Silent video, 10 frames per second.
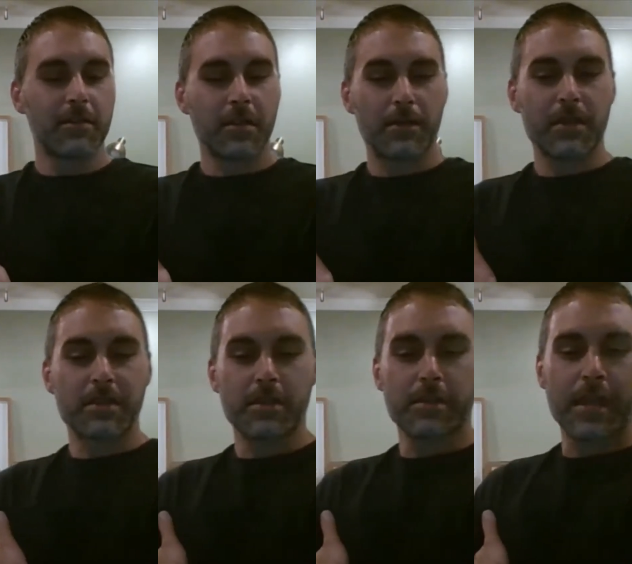I was
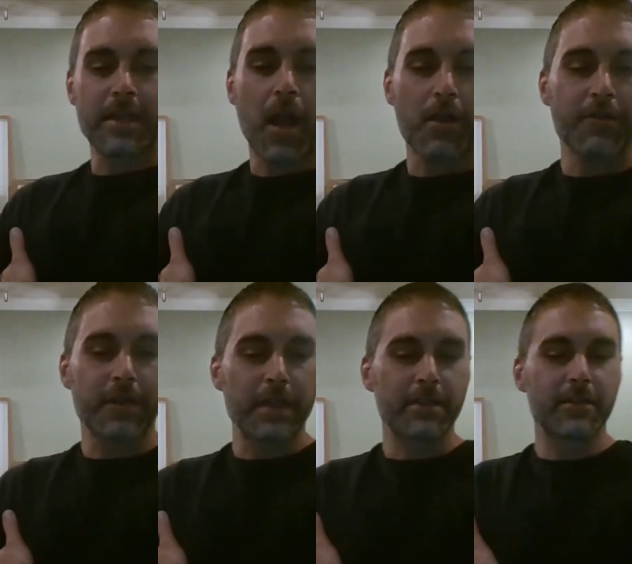listening to like
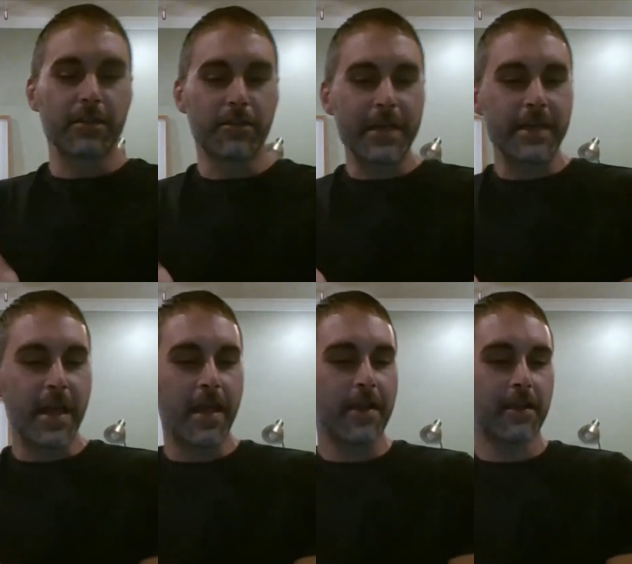Conflict and Green
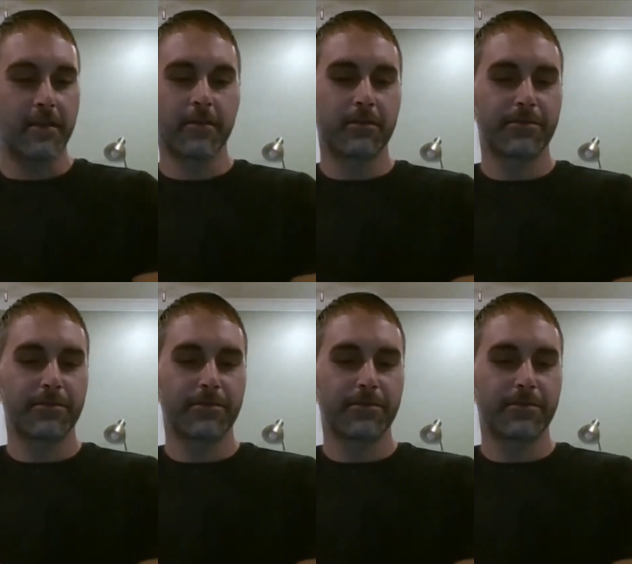Day and,